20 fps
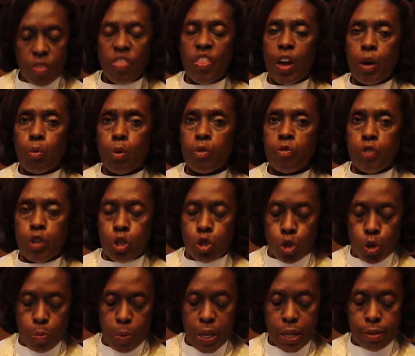They were
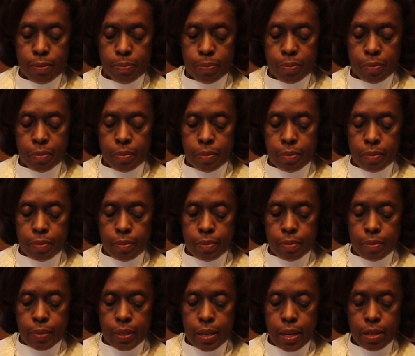fishermen.
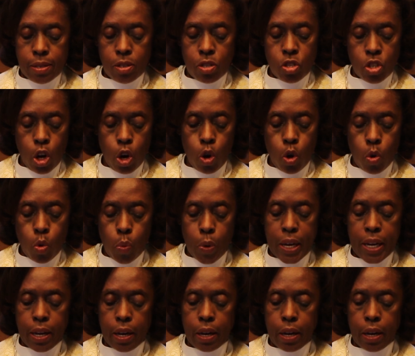And so we